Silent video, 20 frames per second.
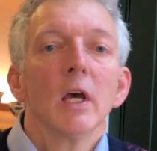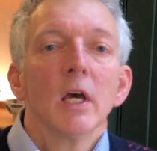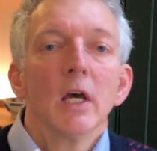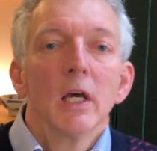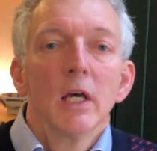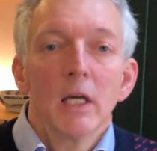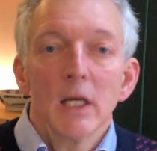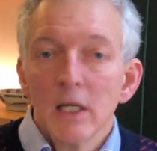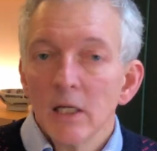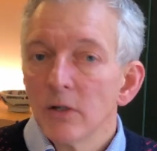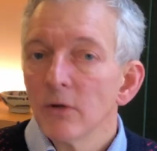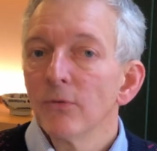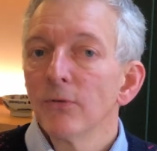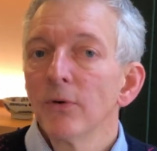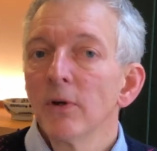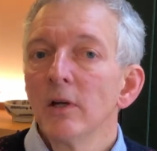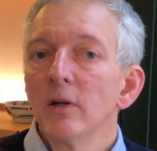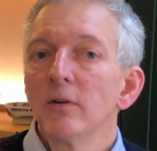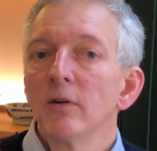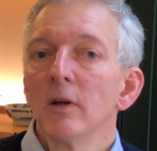he
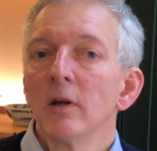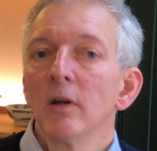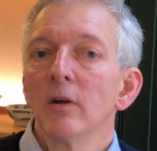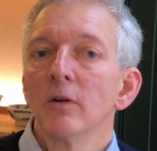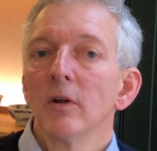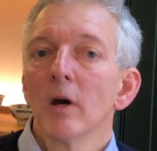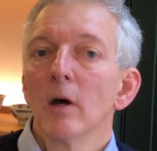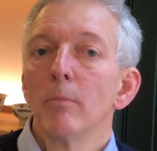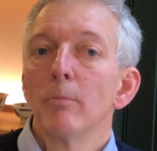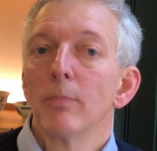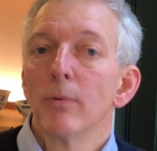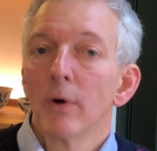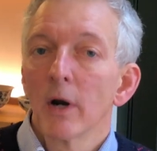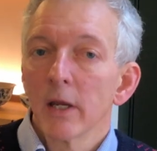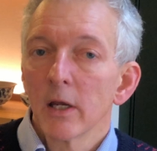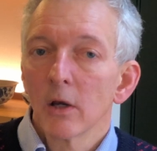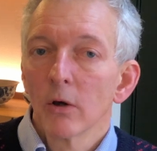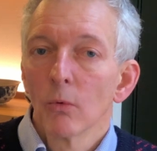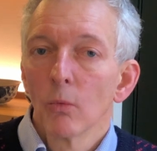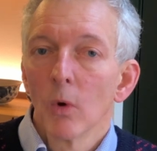defeated a
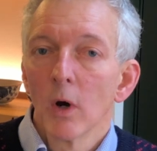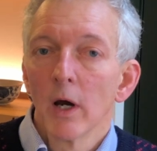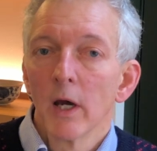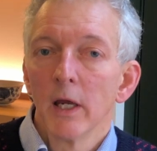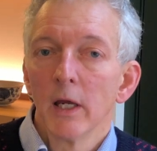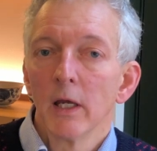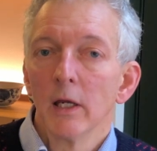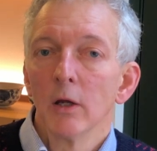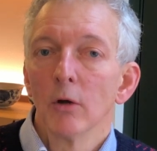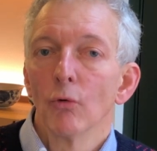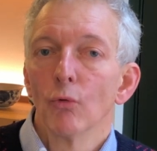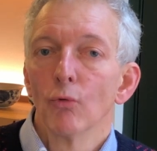breakaway